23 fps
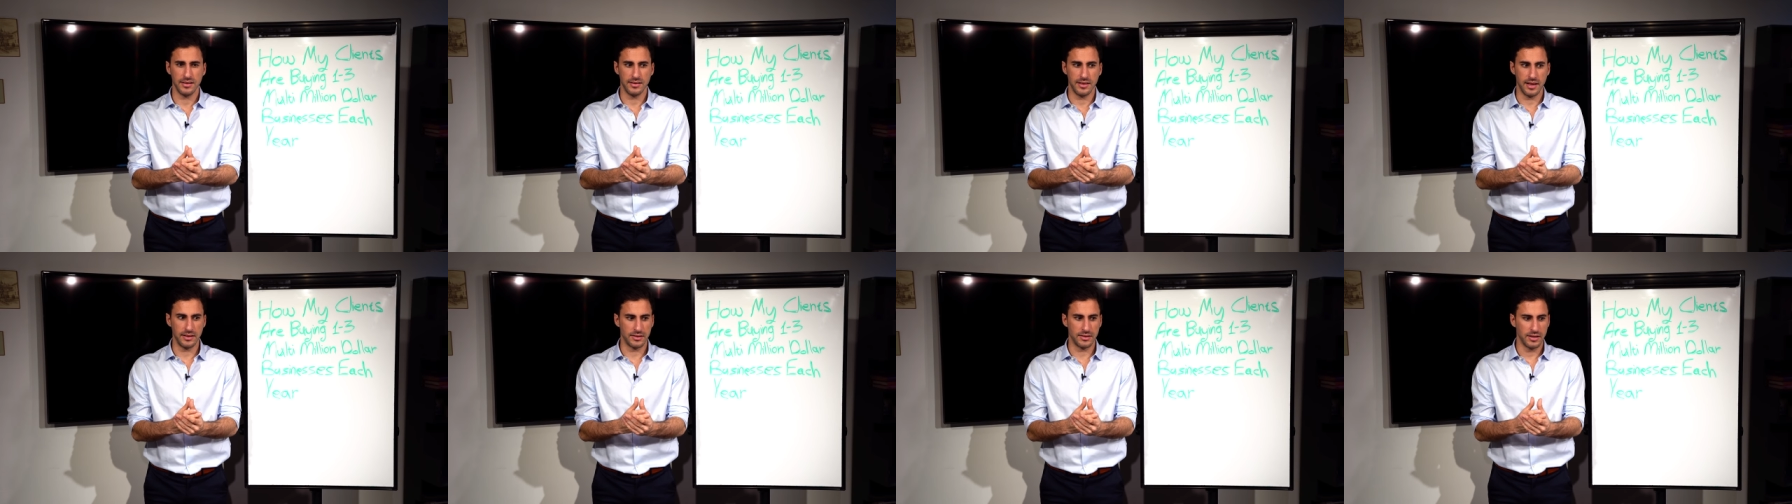
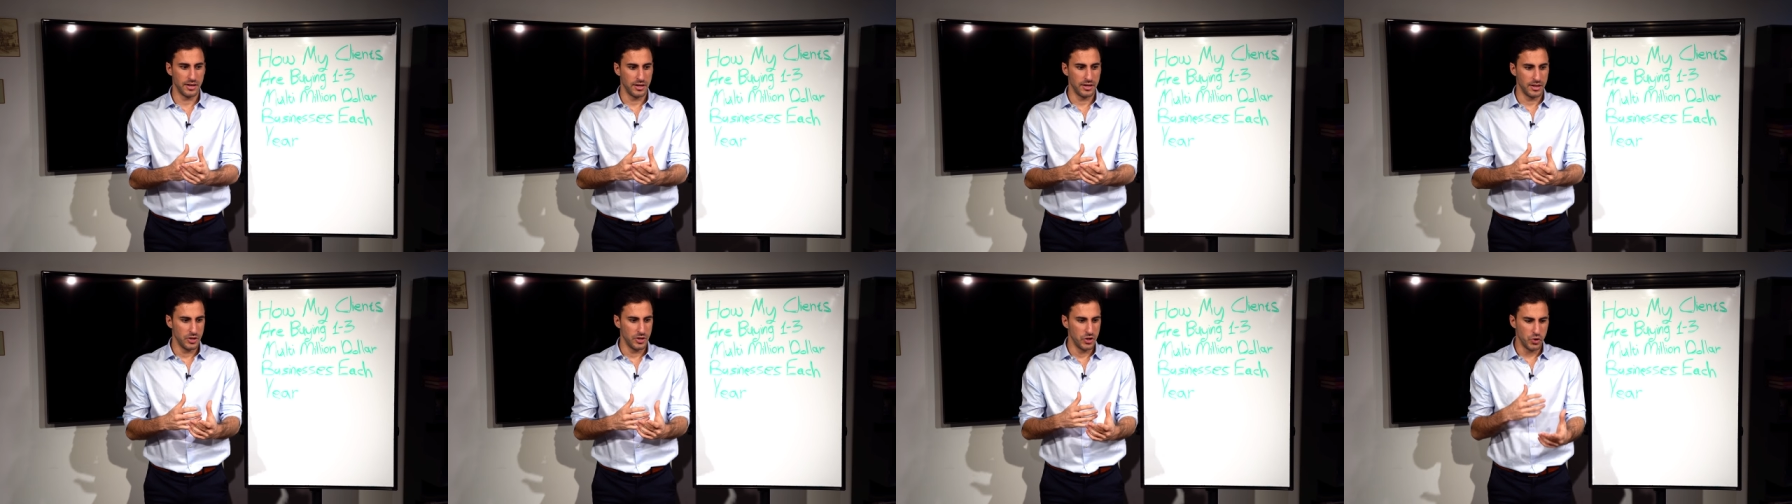that
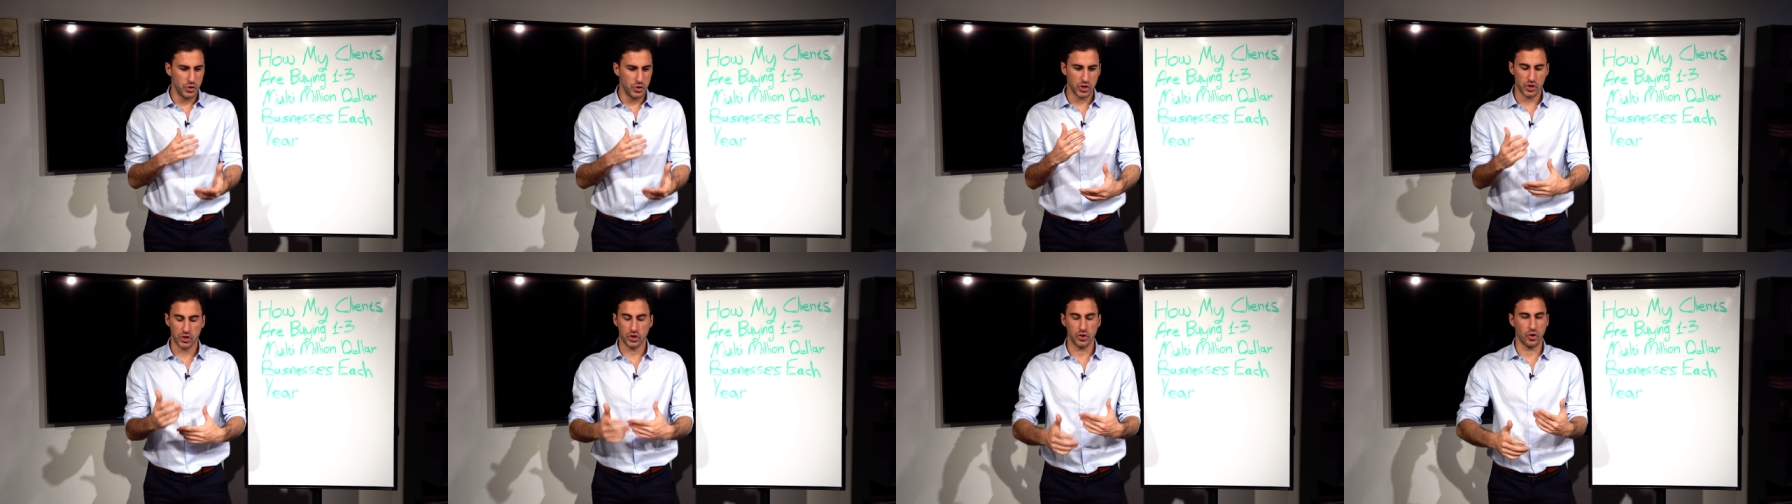you
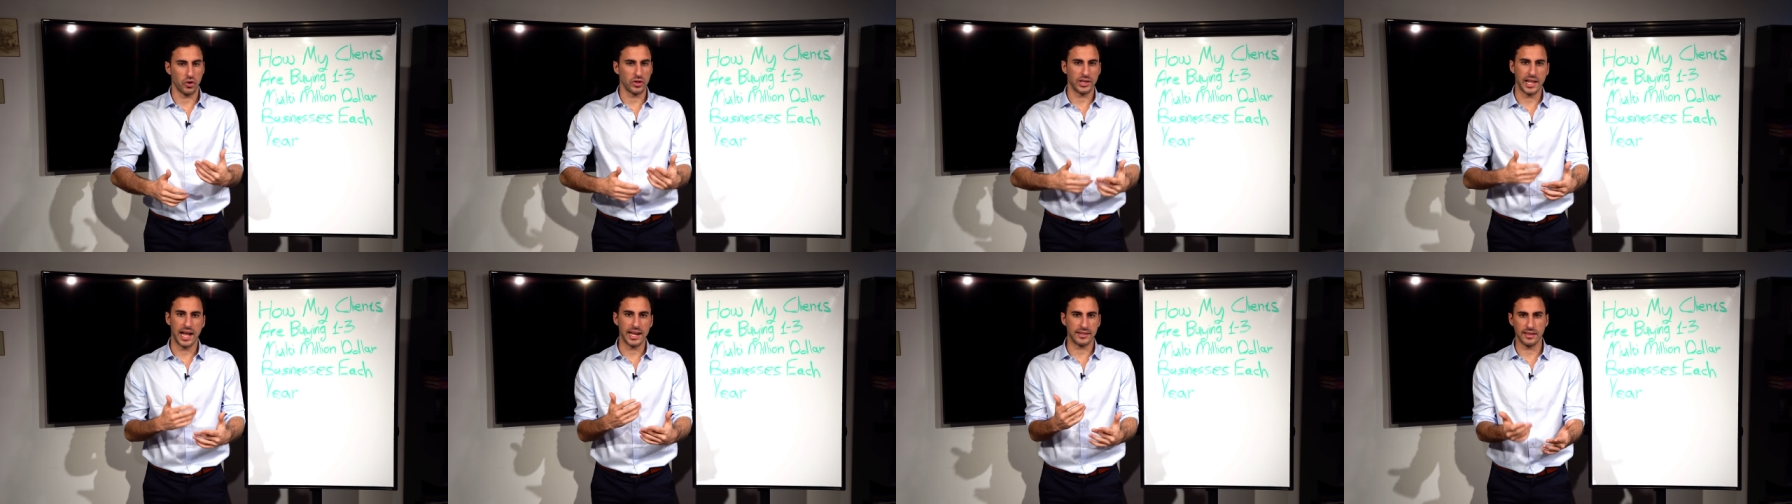just
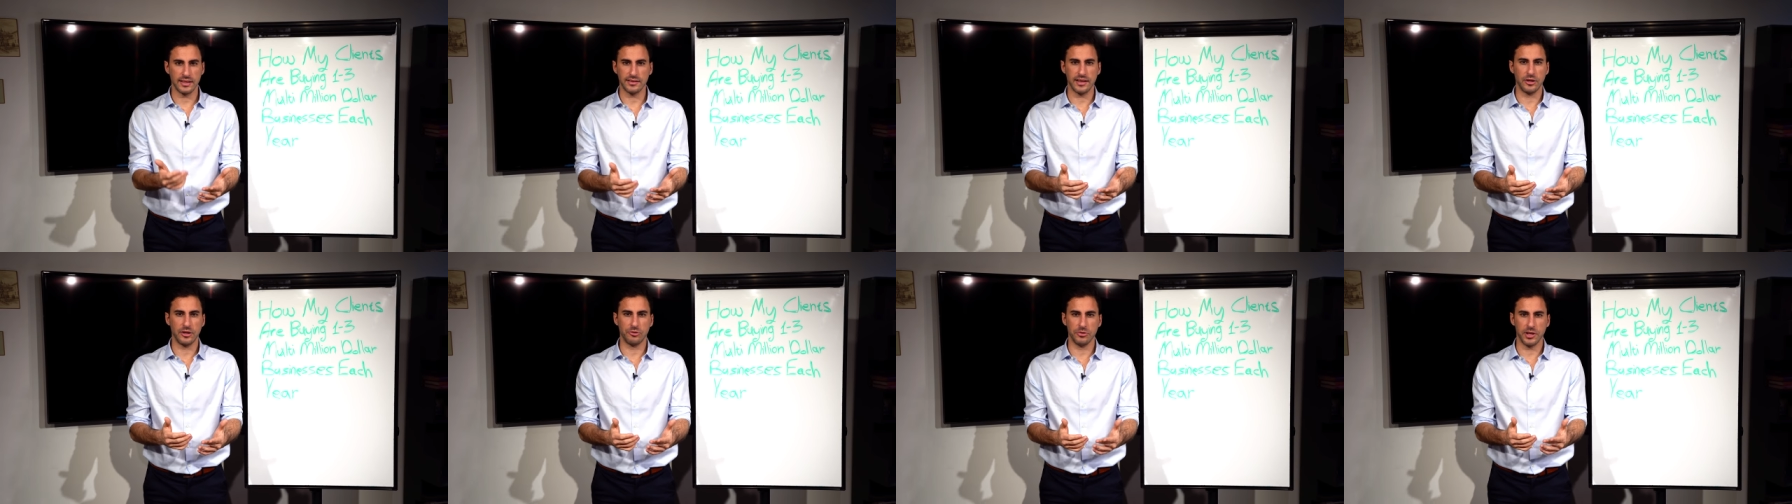don't like the
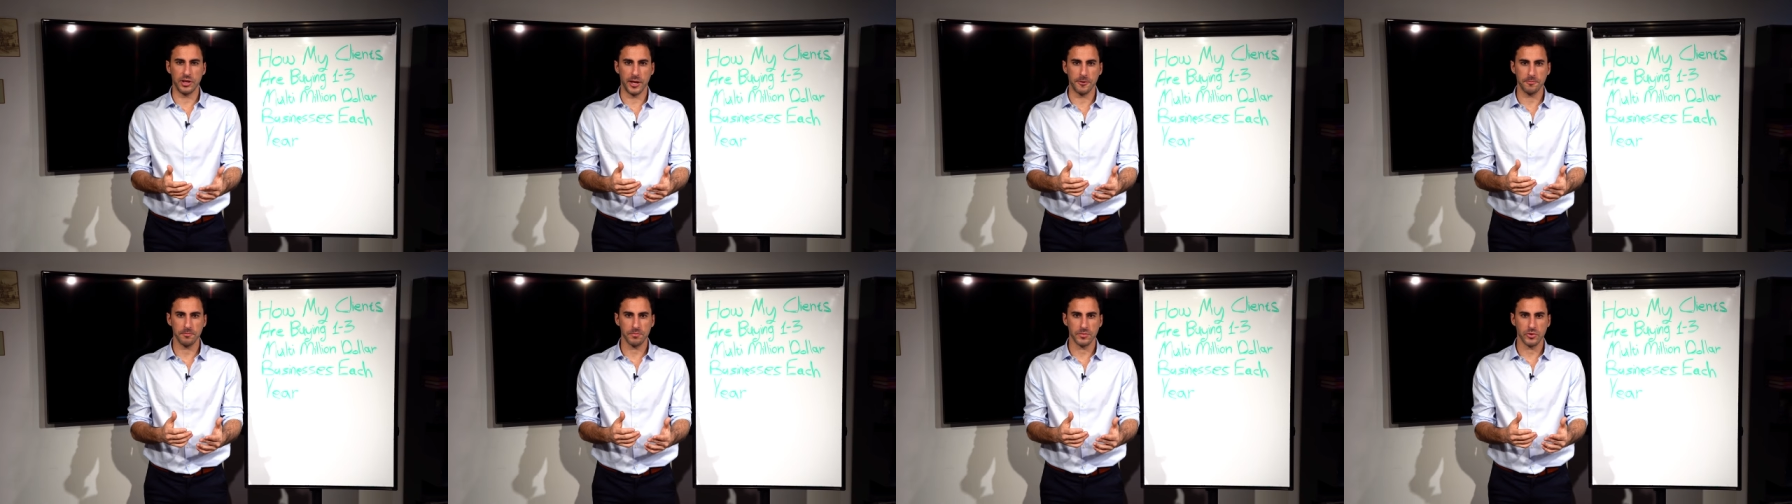day to
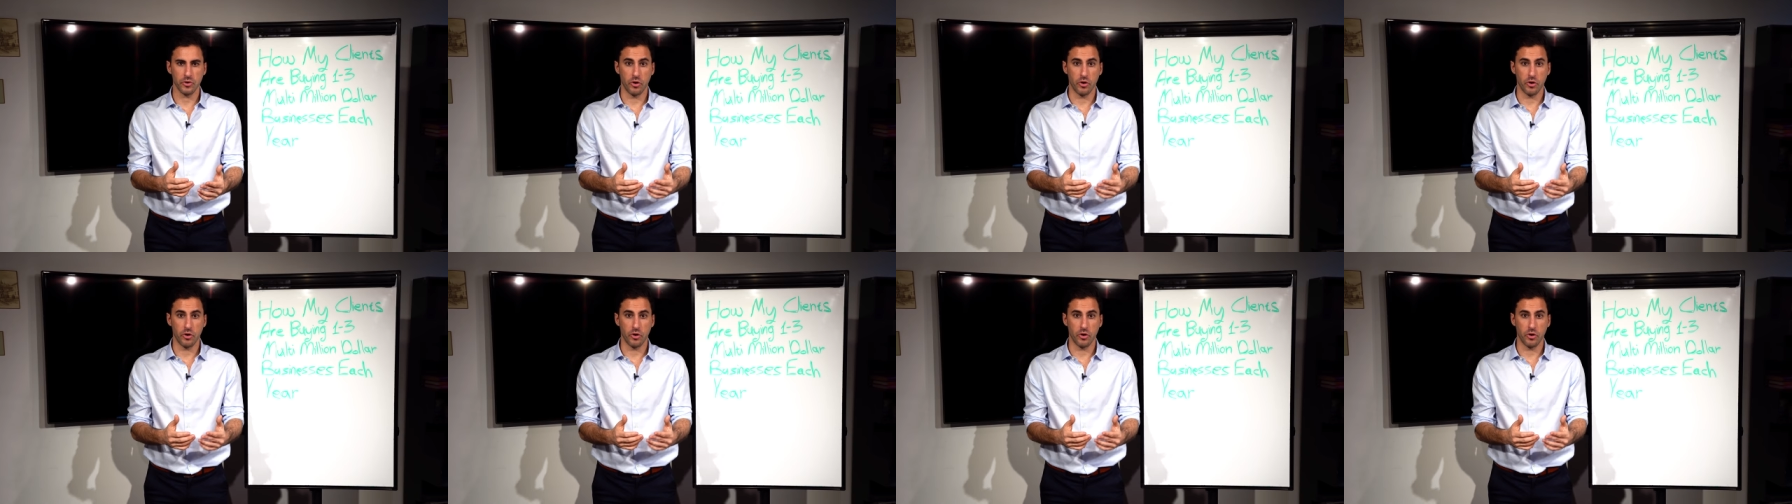day,